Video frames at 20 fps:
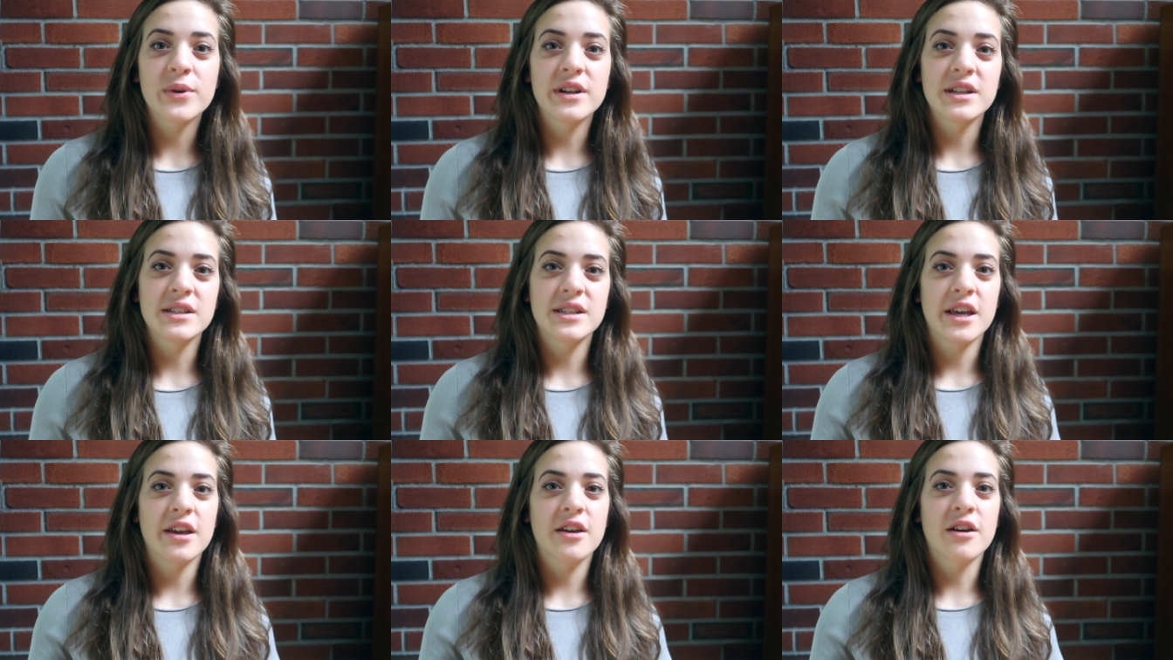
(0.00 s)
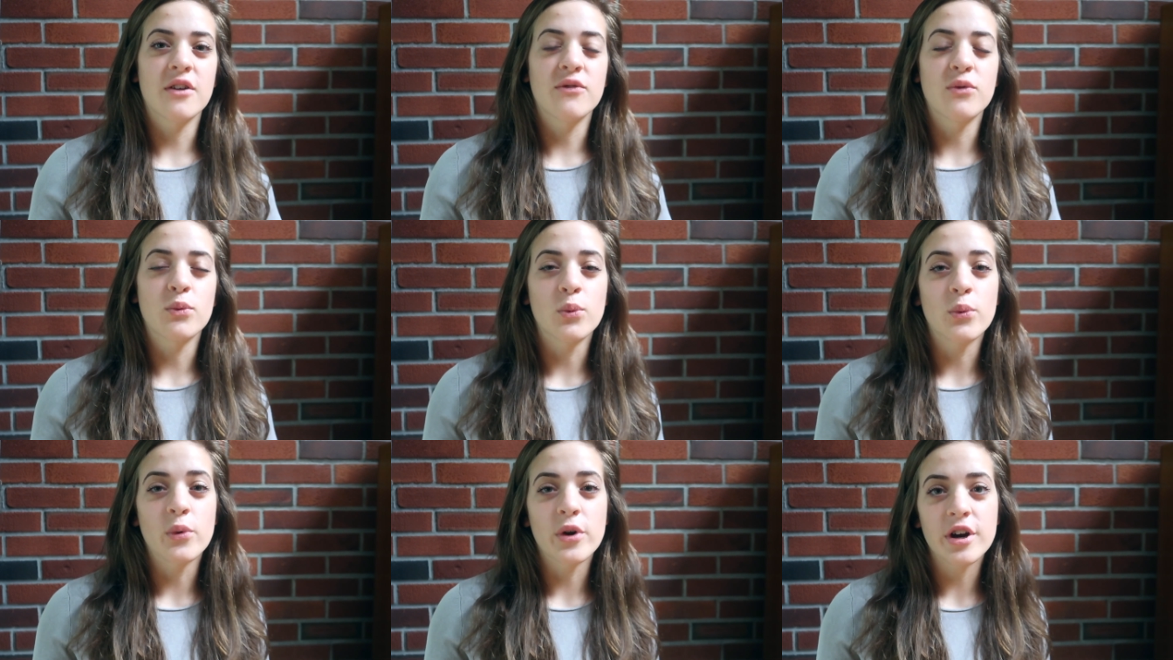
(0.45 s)
want to take
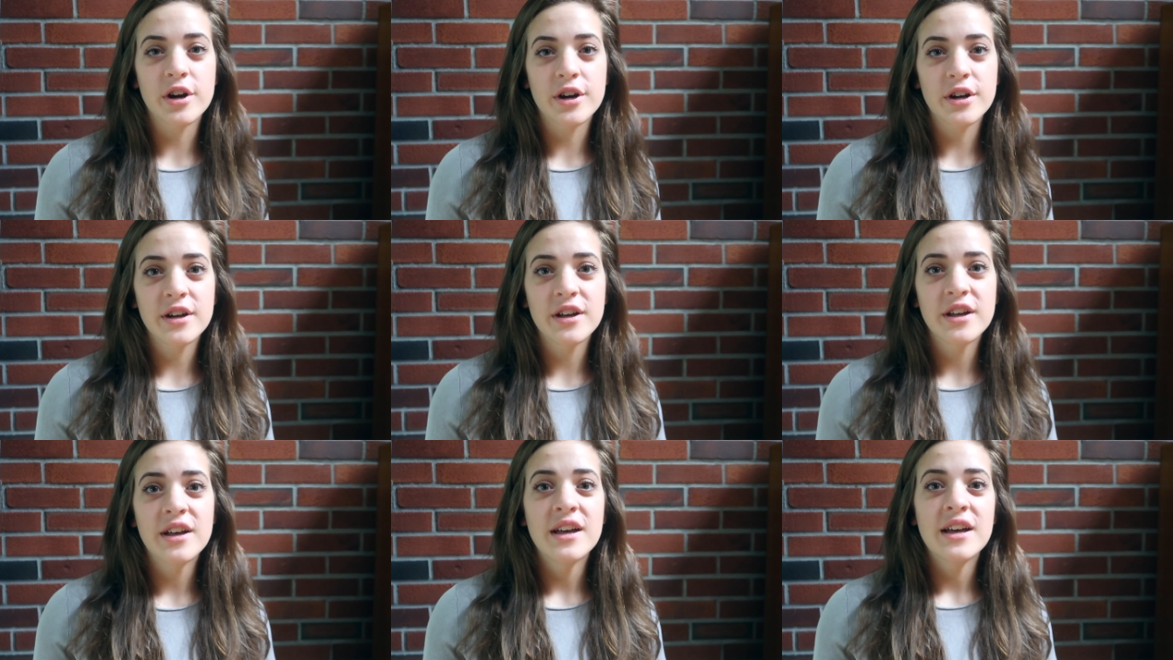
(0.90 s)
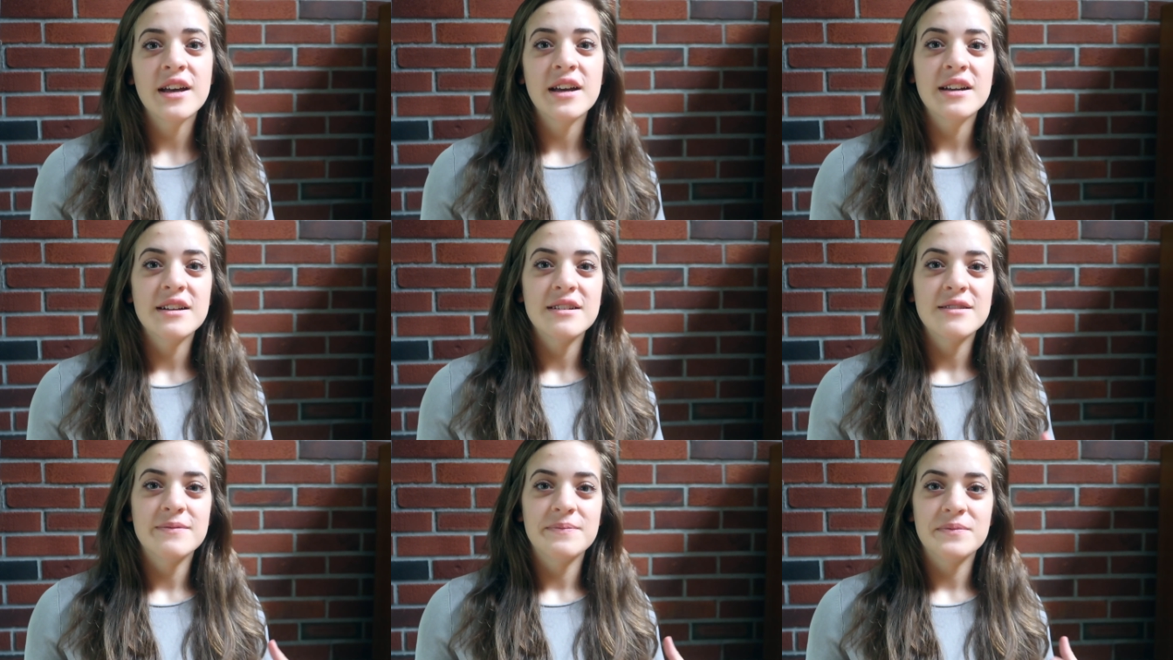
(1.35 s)
off work
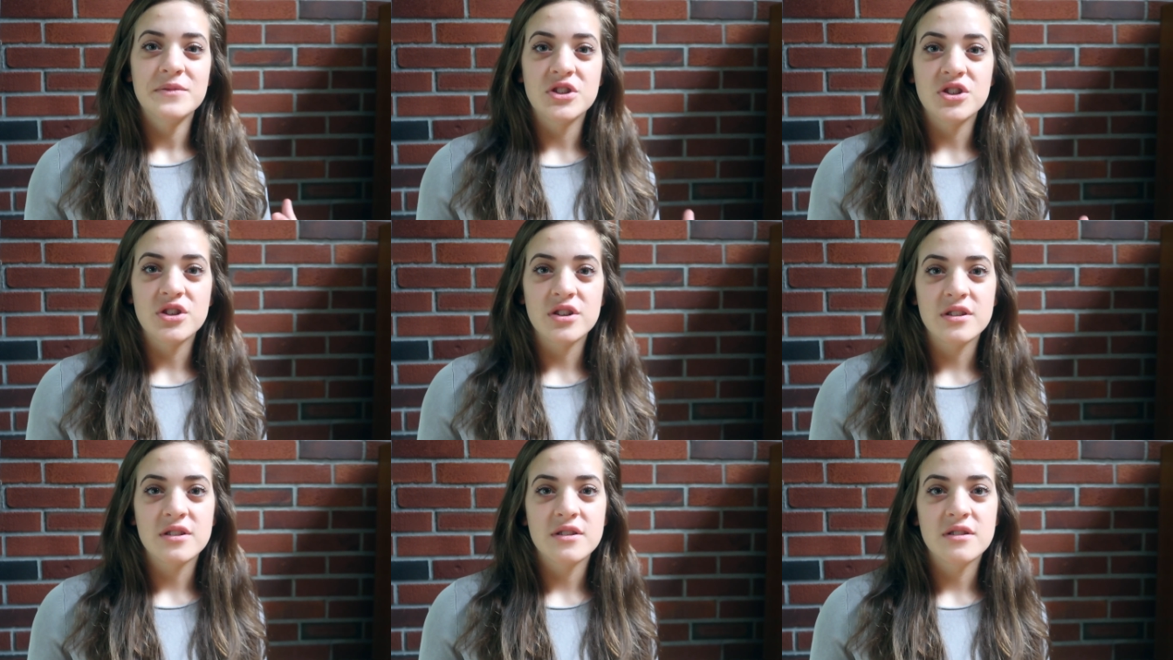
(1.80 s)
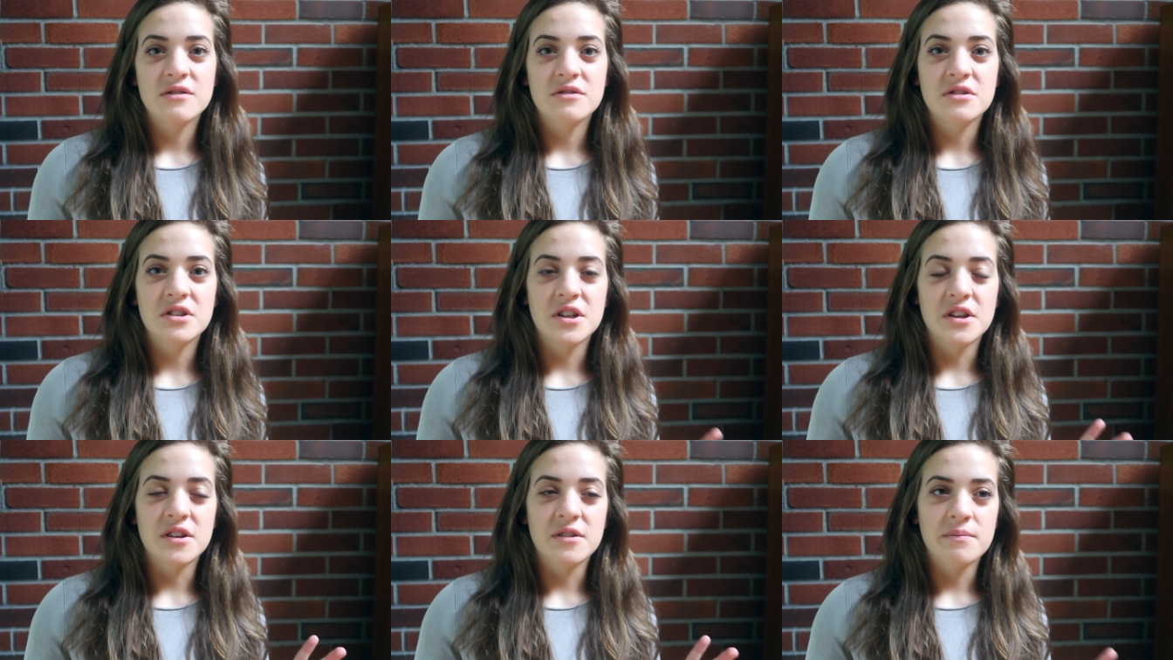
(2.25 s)
just
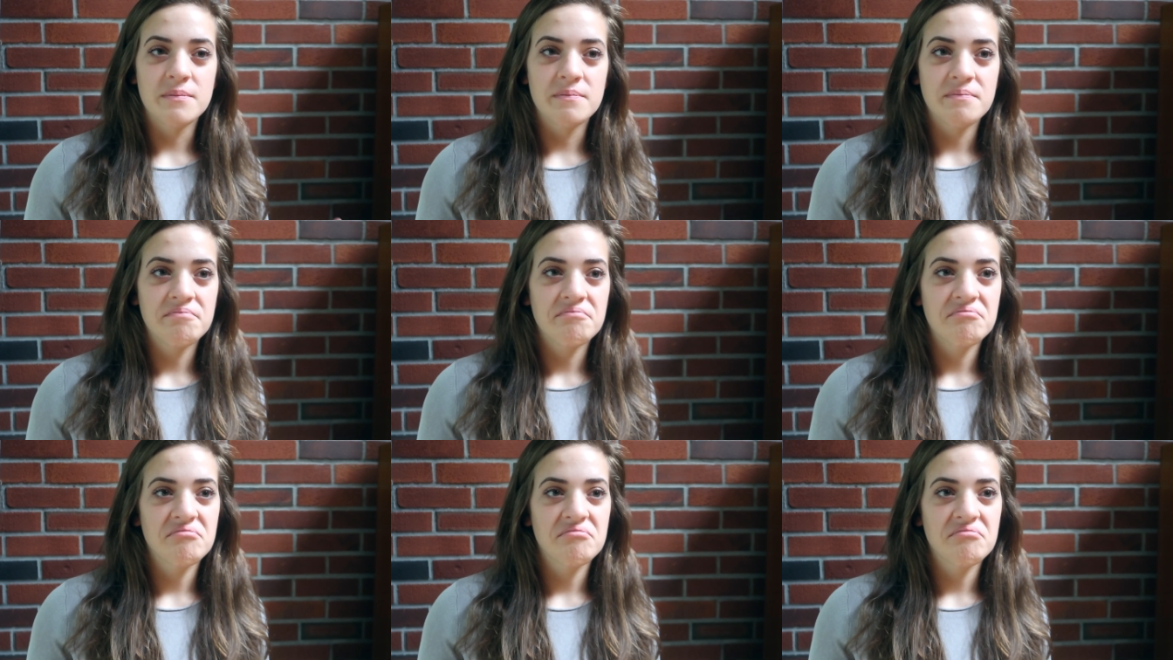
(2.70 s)
to